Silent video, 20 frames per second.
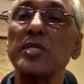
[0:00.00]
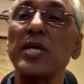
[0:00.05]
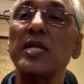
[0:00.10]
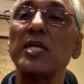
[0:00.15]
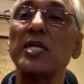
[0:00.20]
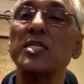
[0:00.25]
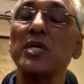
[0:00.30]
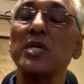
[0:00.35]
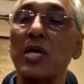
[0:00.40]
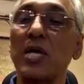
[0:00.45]
that
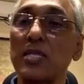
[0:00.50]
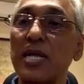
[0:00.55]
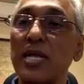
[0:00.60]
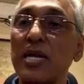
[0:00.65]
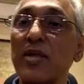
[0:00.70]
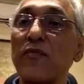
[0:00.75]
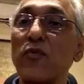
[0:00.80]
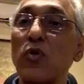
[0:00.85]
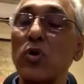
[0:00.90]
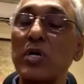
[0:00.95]

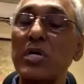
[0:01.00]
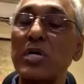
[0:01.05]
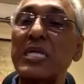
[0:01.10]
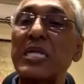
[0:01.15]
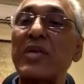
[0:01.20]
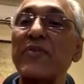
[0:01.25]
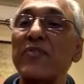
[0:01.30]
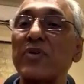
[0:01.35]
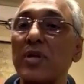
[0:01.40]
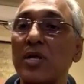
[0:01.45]
have already
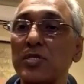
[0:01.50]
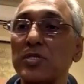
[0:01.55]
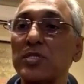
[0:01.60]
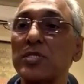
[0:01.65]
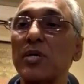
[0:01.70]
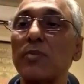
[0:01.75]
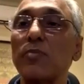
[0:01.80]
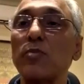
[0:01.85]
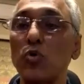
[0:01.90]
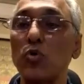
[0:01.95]
given us
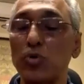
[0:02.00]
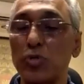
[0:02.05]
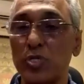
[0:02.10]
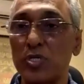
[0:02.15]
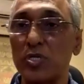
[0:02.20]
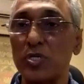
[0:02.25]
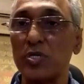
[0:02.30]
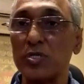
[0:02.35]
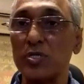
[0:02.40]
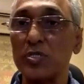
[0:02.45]
some good
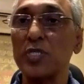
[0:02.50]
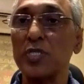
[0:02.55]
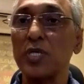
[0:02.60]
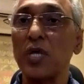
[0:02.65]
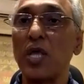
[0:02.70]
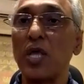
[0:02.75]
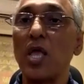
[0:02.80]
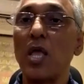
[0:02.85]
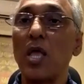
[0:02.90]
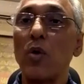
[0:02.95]
returns.
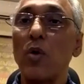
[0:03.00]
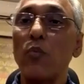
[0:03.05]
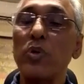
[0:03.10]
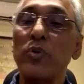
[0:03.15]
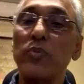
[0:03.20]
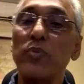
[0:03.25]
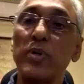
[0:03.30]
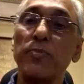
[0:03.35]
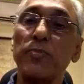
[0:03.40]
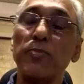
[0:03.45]
We
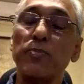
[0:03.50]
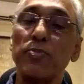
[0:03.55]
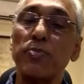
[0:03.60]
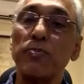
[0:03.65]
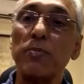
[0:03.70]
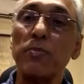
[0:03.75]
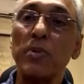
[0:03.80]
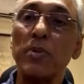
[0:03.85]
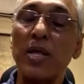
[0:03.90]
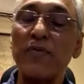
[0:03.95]
will
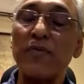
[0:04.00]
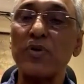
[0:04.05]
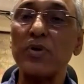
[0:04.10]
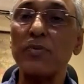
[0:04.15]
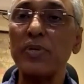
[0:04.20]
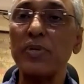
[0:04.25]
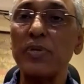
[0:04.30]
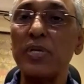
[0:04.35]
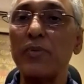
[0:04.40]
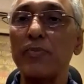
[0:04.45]
never
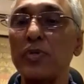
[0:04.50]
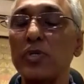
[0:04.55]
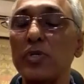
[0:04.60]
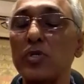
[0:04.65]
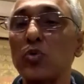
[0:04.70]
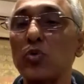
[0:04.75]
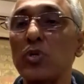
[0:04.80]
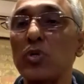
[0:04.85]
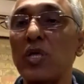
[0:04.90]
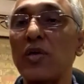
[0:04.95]
be able
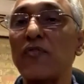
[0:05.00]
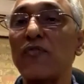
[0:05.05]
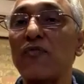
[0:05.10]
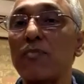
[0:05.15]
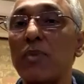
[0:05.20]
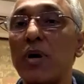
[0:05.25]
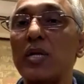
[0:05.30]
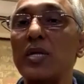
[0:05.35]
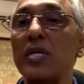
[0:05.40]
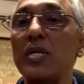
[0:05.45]
to give
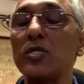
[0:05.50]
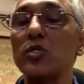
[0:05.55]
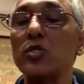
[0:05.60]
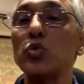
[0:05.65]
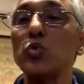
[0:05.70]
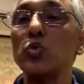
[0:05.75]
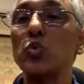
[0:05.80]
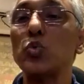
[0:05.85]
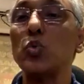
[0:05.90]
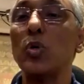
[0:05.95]
money
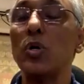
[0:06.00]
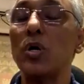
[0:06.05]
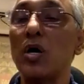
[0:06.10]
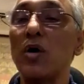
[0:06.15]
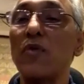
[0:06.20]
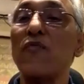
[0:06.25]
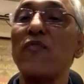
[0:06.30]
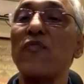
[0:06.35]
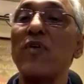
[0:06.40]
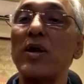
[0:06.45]
to
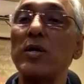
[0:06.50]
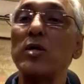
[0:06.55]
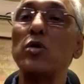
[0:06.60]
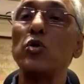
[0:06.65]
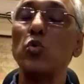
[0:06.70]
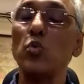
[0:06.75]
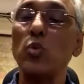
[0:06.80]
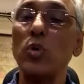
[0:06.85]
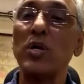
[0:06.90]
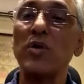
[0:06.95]
a fund
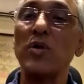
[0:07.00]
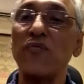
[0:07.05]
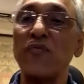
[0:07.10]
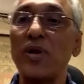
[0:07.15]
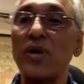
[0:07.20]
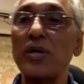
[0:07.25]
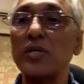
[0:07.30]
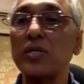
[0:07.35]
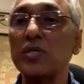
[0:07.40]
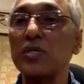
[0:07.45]
two and a
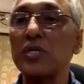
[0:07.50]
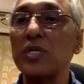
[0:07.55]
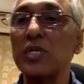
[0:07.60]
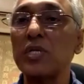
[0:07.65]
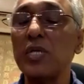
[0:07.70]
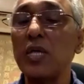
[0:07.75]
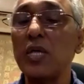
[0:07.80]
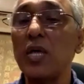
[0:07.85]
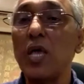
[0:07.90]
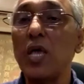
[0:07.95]
fund
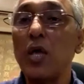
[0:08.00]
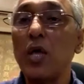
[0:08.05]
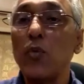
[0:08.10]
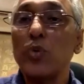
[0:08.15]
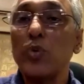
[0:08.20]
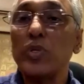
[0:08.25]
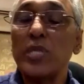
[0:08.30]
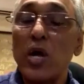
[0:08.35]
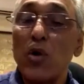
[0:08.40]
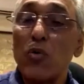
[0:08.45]
three
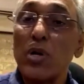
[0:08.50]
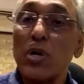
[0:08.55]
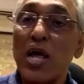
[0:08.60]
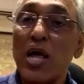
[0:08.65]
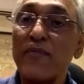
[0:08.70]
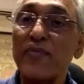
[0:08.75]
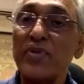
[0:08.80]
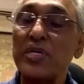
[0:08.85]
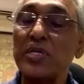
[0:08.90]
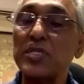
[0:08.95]
without
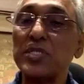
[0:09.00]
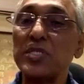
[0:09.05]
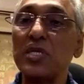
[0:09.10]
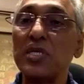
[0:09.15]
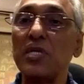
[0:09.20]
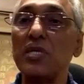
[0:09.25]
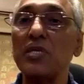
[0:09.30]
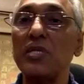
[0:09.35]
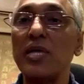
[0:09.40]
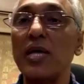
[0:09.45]
having
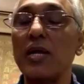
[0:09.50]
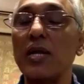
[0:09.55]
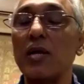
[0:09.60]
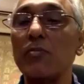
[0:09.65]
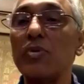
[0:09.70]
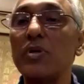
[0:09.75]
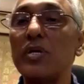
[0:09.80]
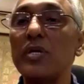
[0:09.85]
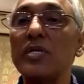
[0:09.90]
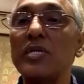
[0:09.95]
seen their
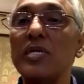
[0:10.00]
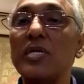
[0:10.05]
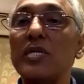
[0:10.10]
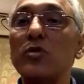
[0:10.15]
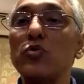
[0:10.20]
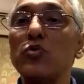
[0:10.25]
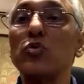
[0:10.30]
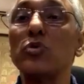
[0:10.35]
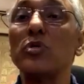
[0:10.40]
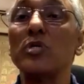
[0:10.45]
ability
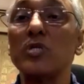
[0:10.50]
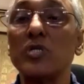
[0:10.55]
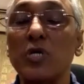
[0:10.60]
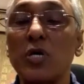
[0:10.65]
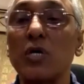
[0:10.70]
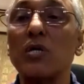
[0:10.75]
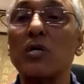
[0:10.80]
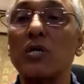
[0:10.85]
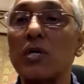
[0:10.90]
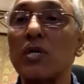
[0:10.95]
to
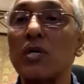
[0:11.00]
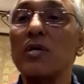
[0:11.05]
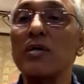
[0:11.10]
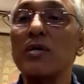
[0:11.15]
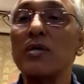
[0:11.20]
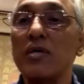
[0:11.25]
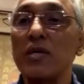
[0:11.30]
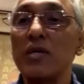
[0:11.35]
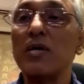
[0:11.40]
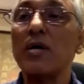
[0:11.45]
return
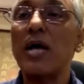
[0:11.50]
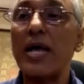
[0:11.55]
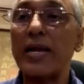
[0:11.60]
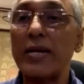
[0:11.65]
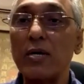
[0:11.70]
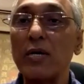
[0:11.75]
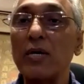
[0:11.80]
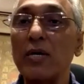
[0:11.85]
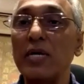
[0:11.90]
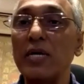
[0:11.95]
an
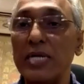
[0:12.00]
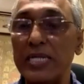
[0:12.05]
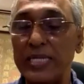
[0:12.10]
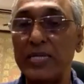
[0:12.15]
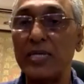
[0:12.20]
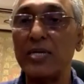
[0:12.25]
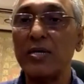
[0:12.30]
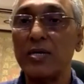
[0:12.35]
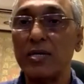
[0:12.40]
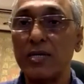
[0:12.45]

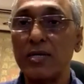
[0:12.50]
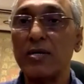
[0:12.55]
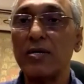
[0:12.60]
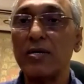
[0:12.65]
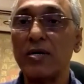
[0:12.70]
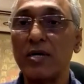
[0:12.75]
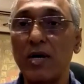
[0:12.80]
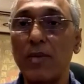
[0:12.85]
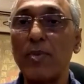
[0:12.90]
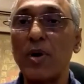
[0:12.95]
early
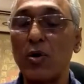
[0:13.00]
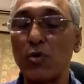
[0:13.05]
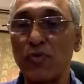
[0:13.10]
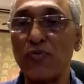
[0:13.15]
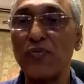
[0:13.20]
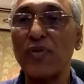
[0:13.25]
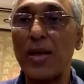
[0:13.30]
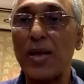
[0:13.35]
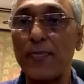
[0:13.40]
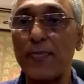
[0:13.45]
amount
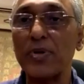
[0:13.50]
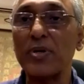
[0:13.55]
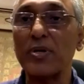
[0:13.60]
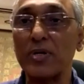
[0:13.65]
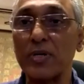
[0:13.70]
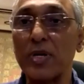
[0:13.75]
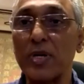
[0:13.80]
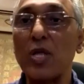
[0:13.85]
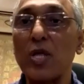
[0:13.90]
of capital.